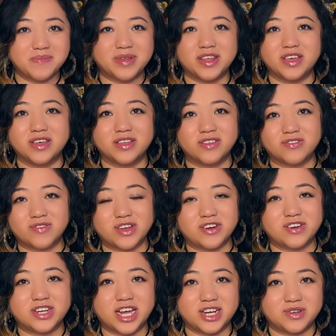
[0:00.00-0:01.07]
I'm an illustrator
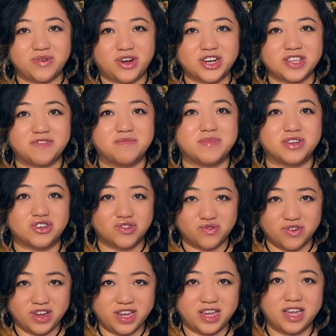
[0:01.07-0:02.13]
and tattoo artist from
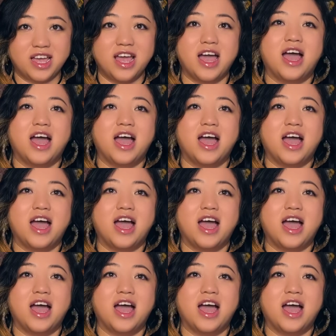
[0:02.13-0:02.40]
Detroit.